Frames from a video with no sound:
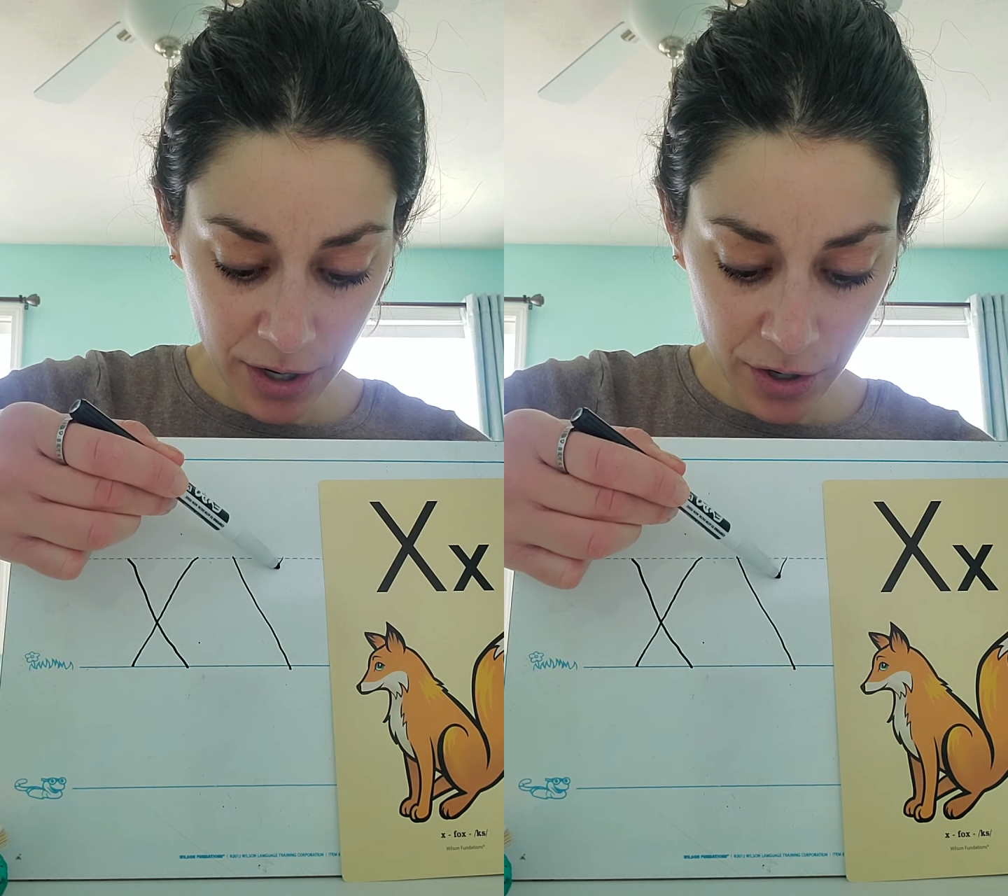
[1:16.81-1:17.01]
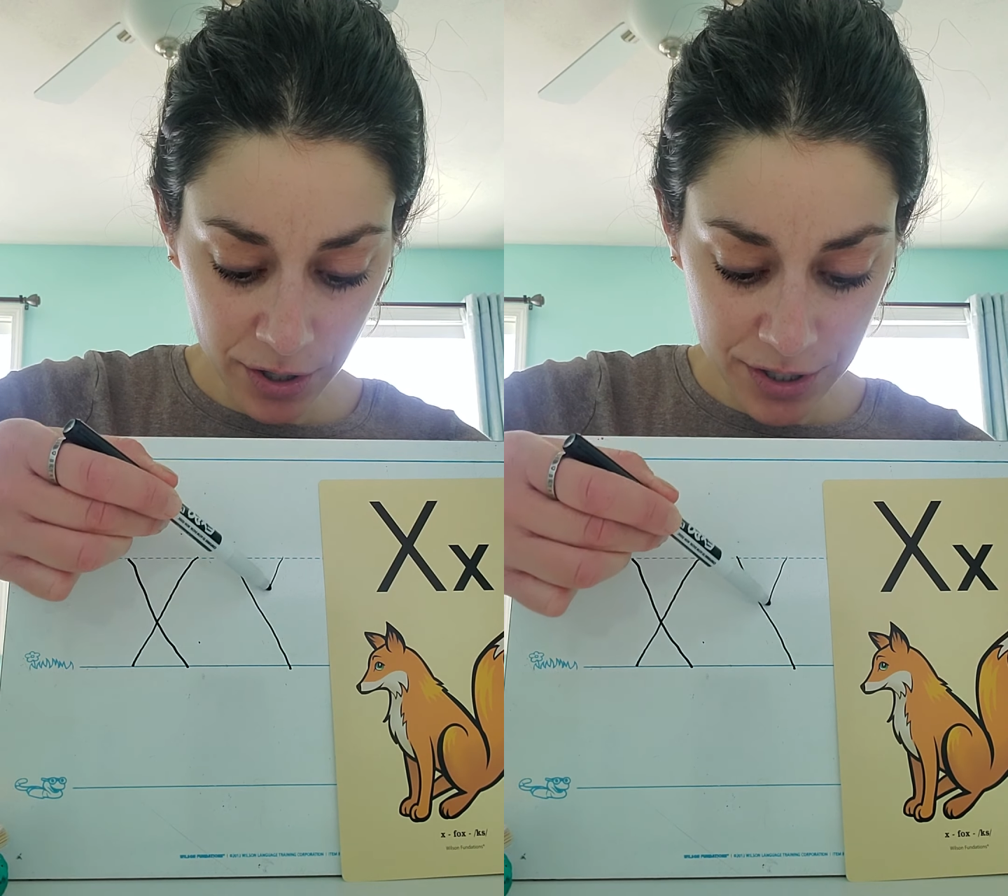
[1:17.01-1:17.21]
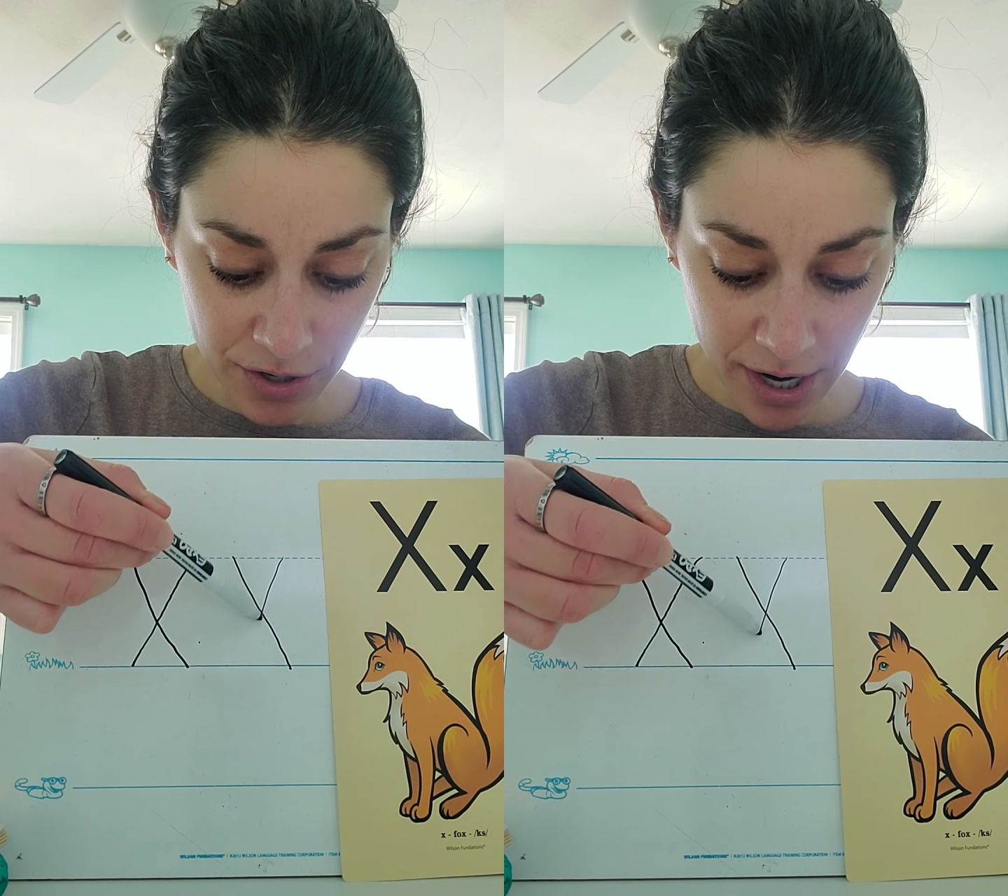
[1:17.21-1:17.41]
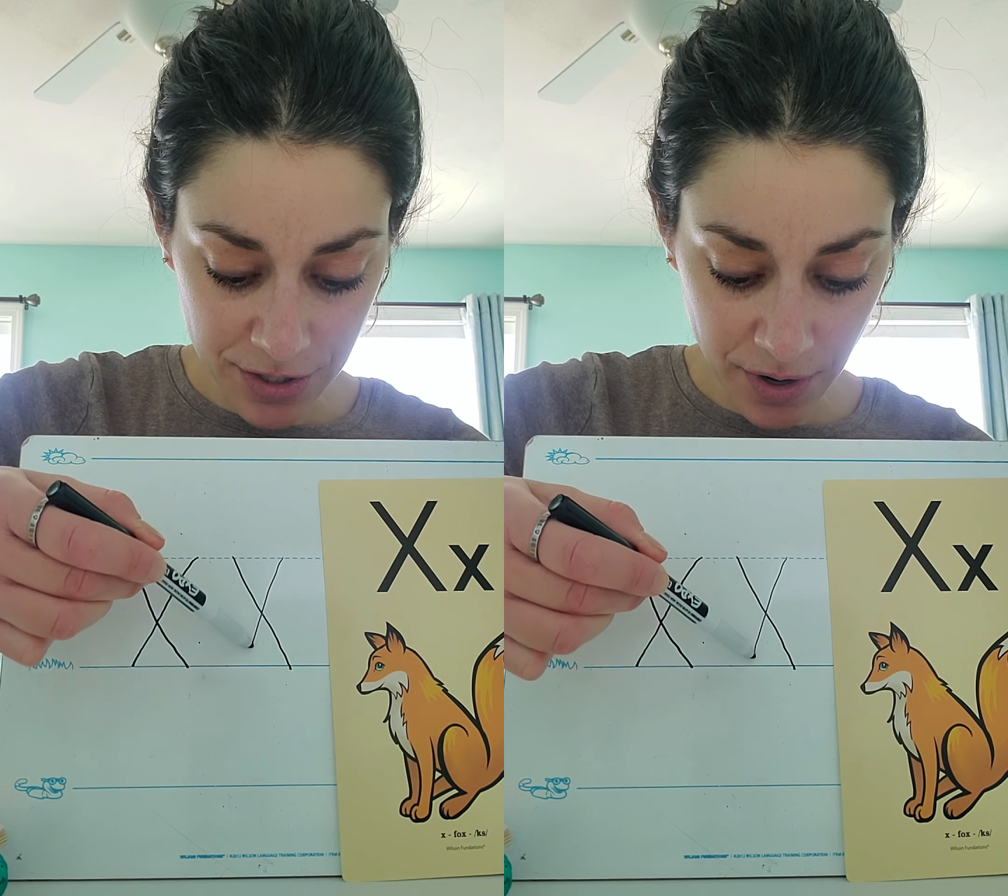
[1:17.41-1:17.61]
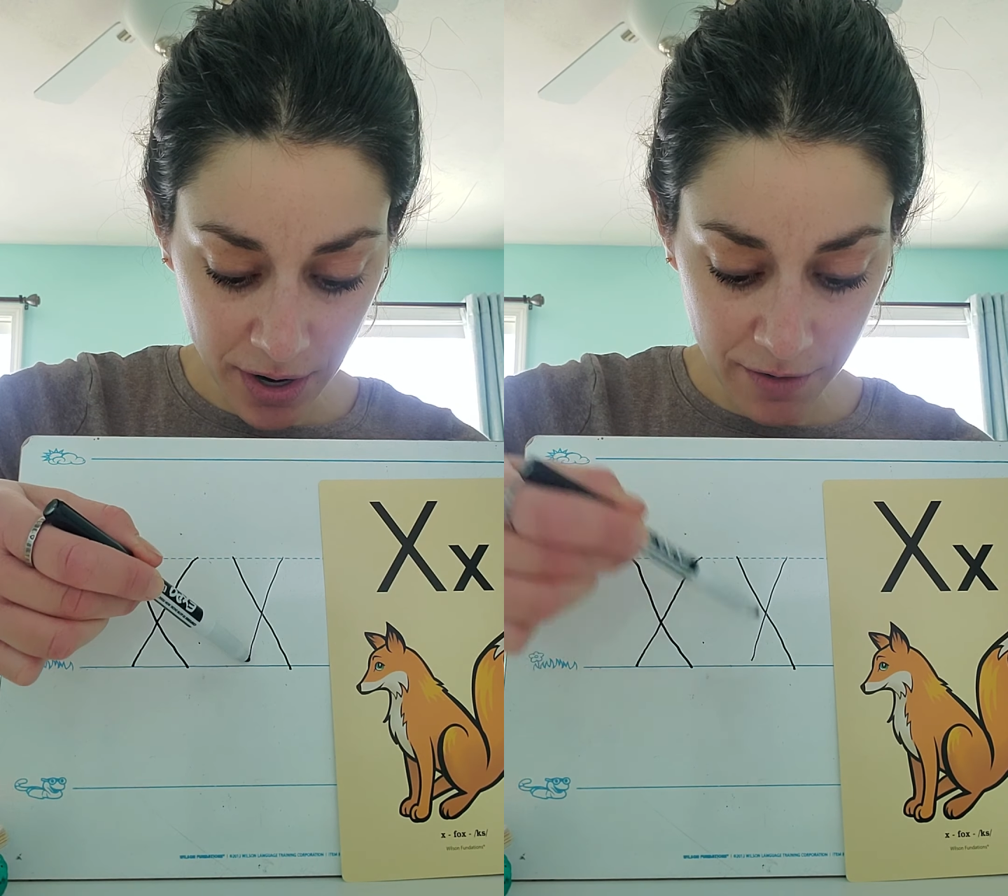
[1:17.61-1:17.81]
crisscross
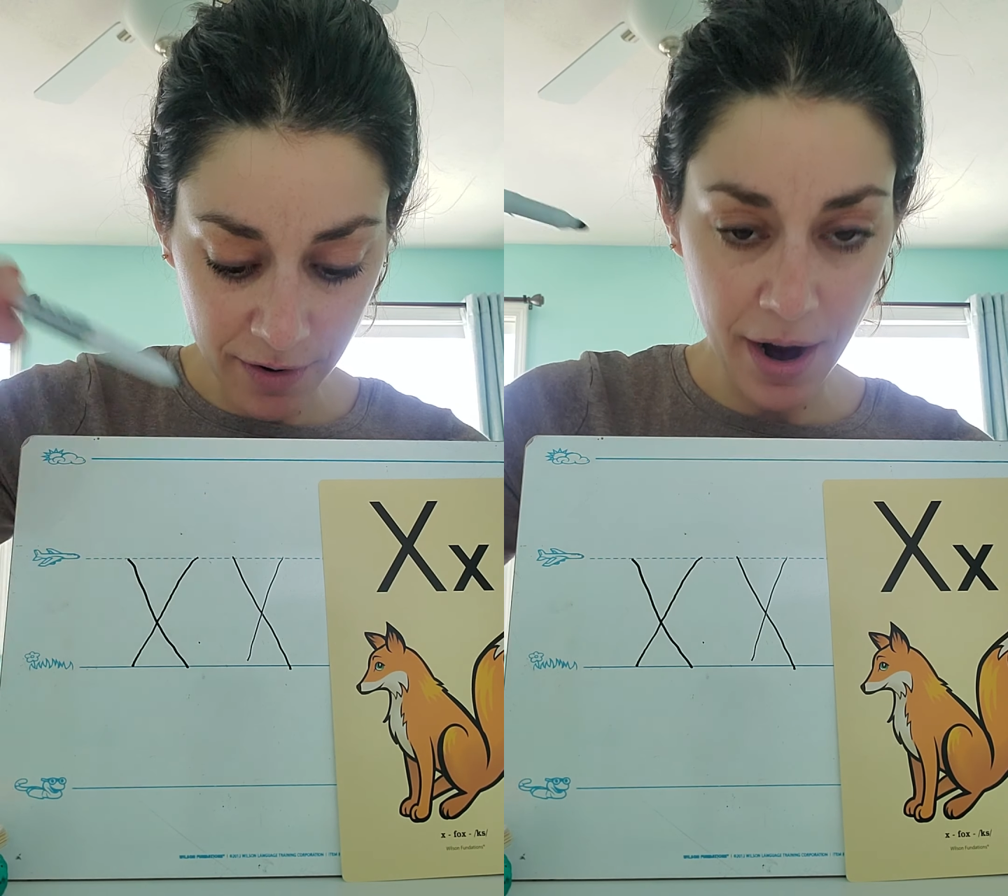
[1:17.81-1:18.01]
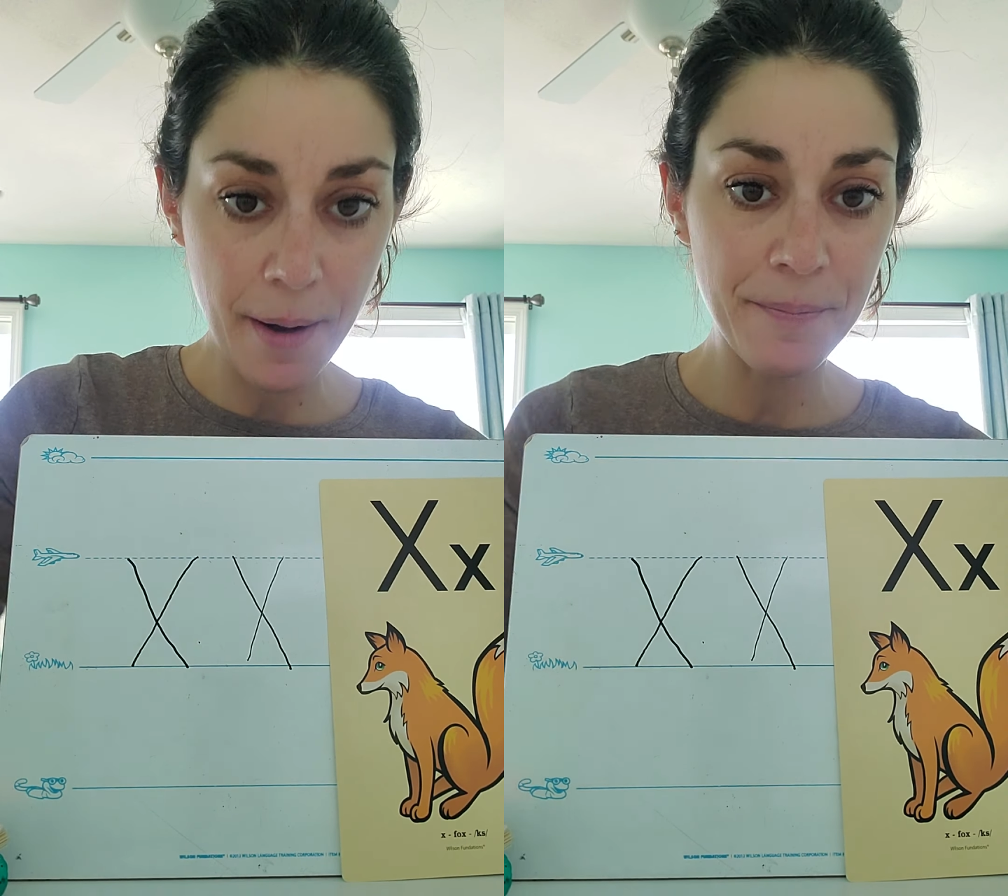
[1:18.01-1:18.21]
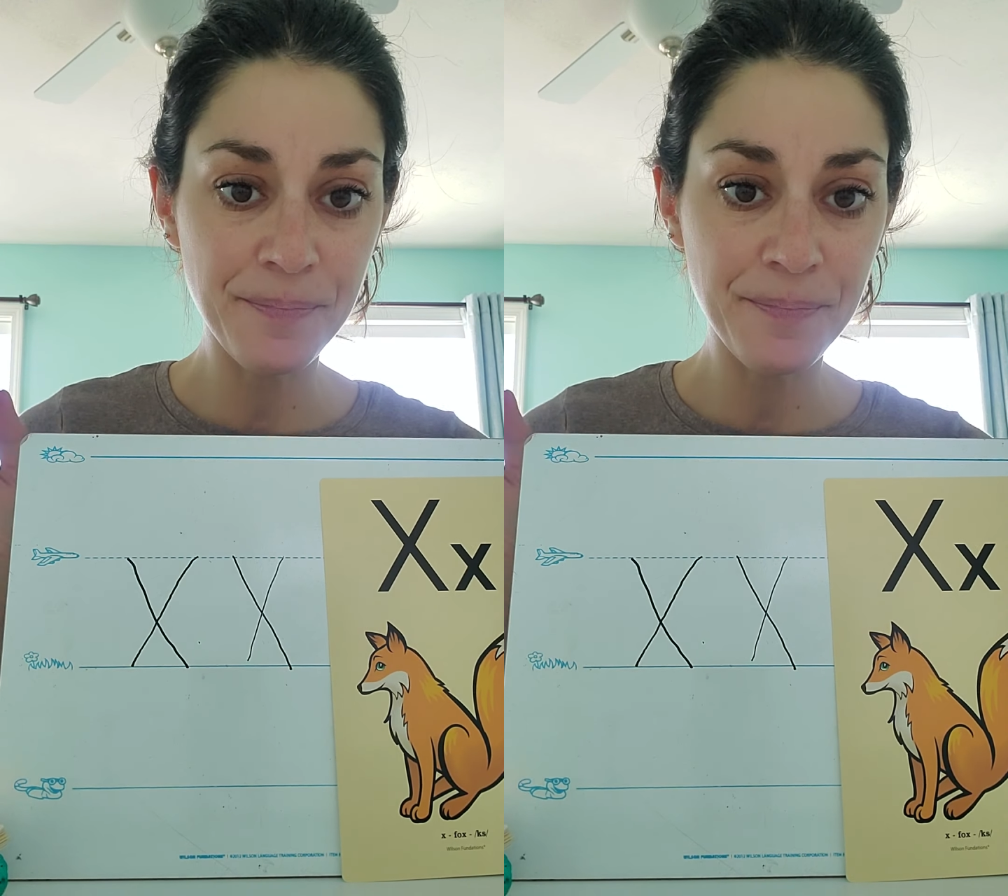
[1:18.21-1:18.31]
right over it.